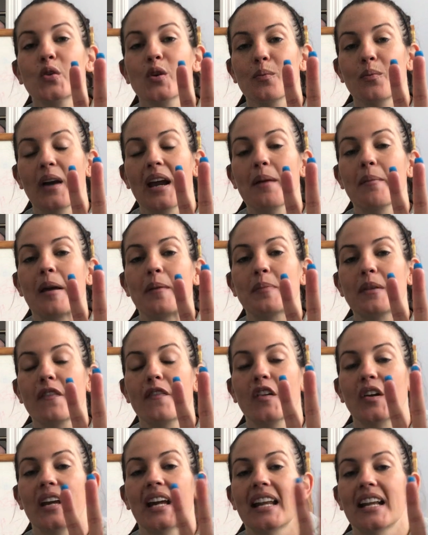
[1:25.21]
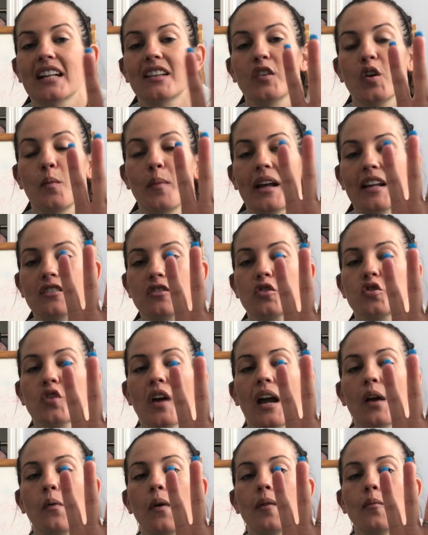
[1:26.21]
Your brain might be forgetting a little bit. So
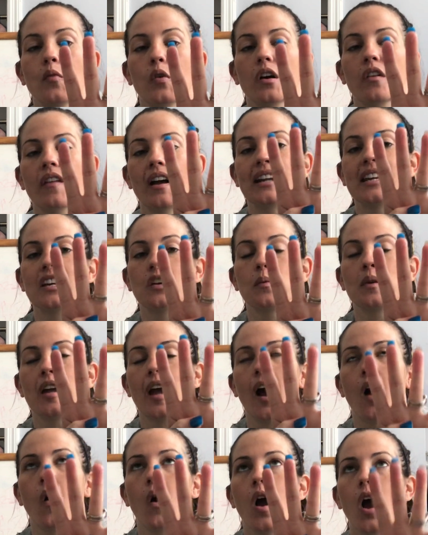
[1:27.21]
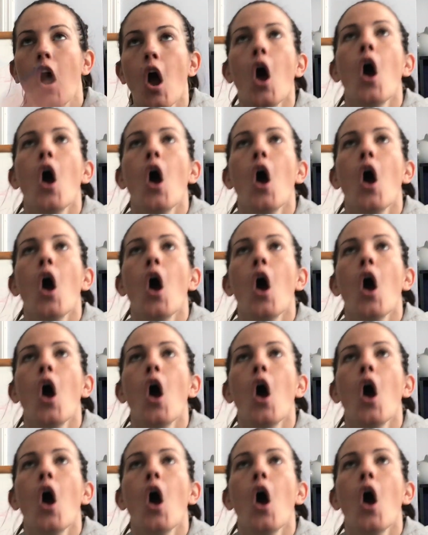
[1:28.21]
try one more. Ready? Here we go.